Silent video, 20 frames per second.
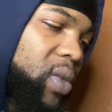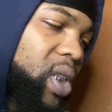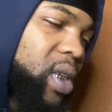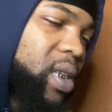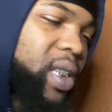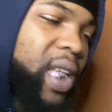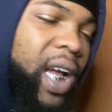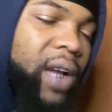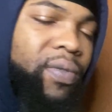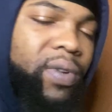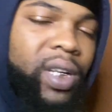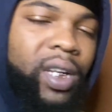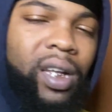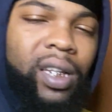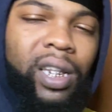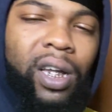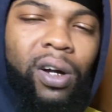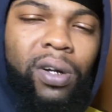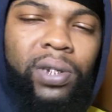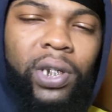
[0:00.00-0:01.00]
Not really a
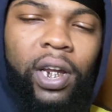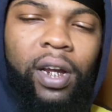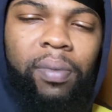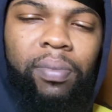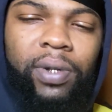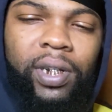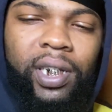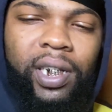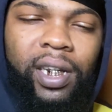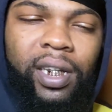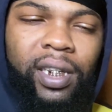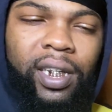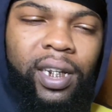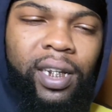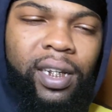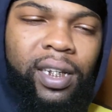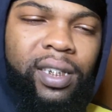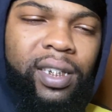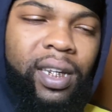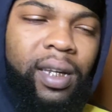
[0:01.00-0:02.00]
long-term prison. I think
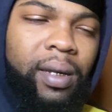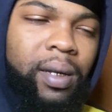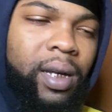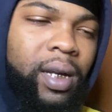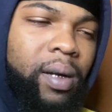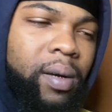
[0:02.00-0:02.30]
they say